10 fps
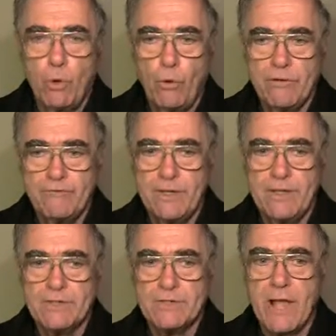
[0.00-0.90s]
Paul
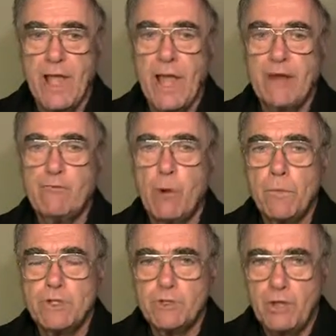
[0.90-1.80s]
refers and from
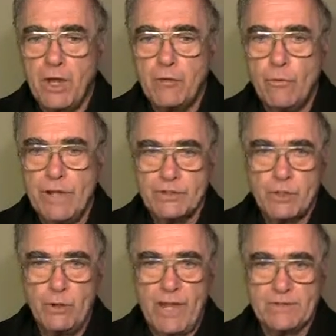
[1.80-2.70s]
which God
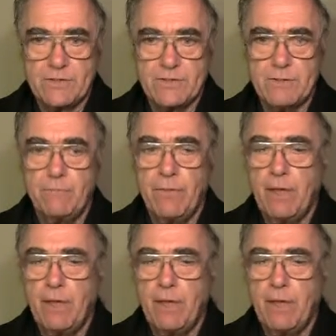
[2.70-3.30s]
rescued us.